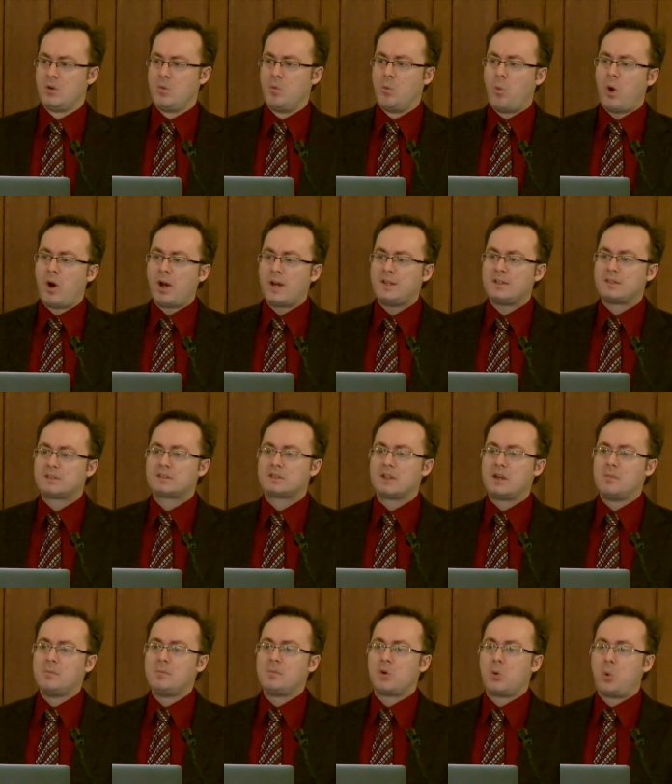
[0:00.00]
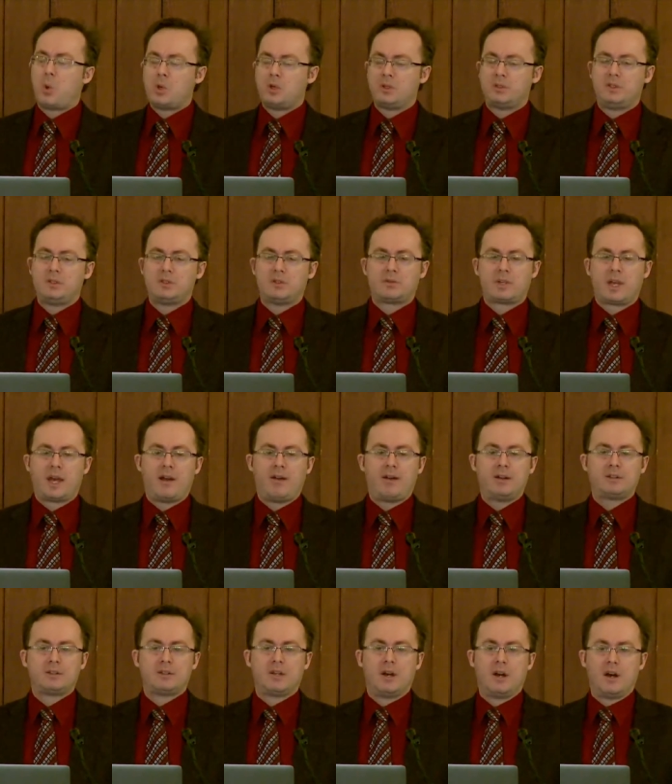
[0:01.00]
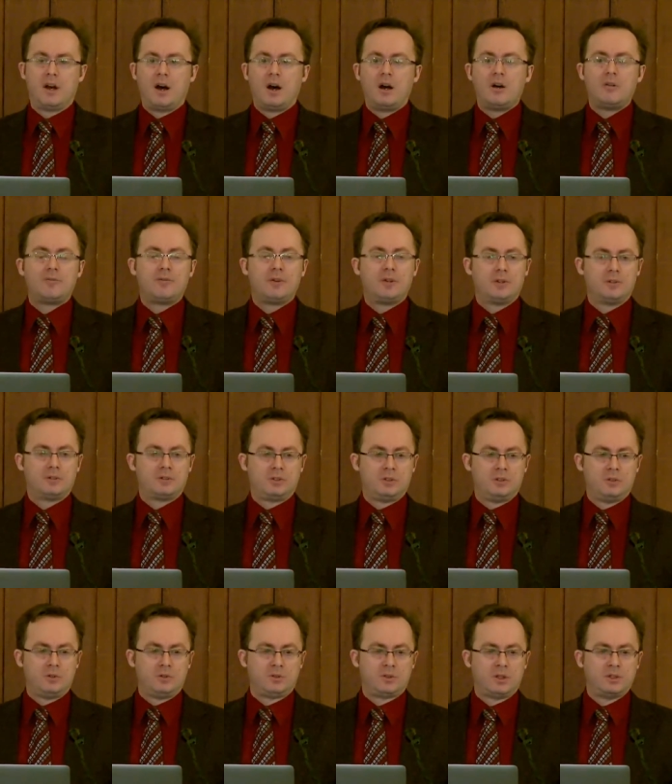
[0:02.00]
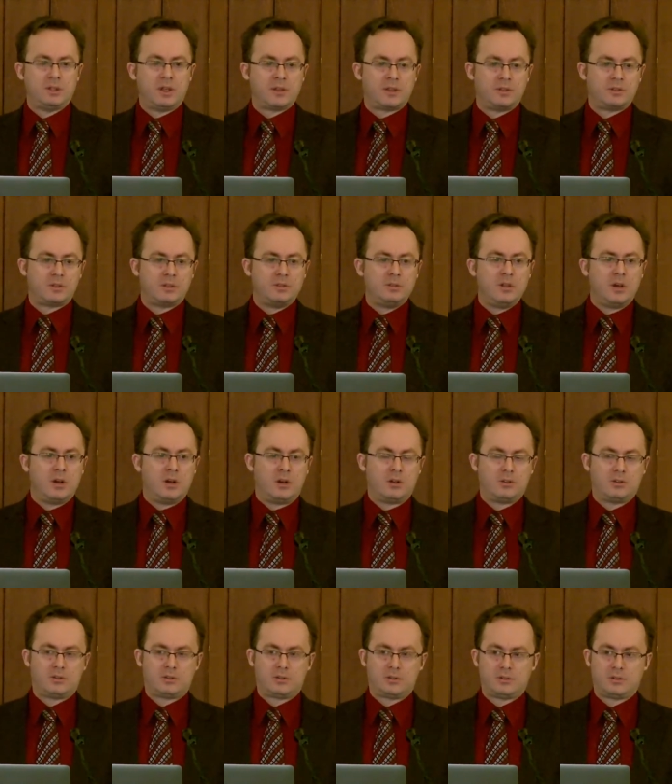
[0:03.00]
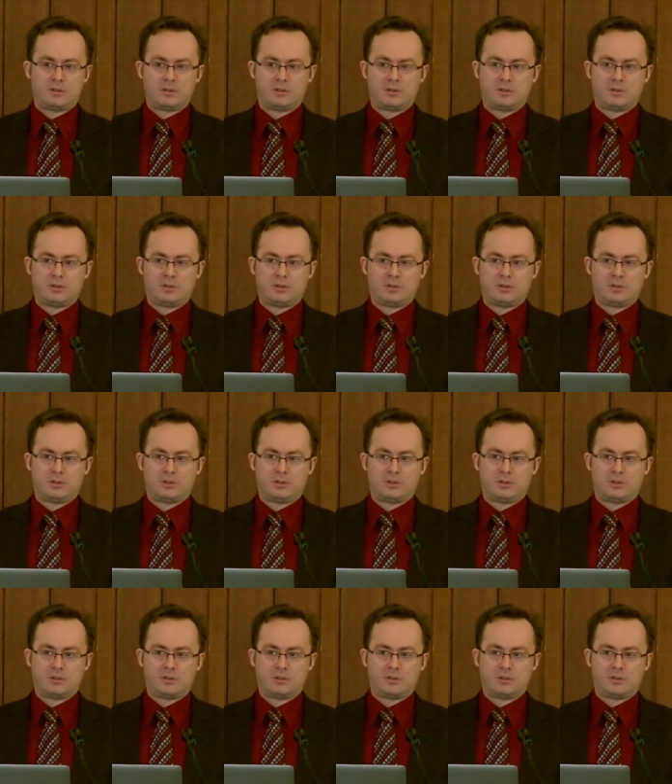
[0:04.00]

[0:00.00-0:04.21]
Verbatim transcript: why some qualities of character are virtues and others are not,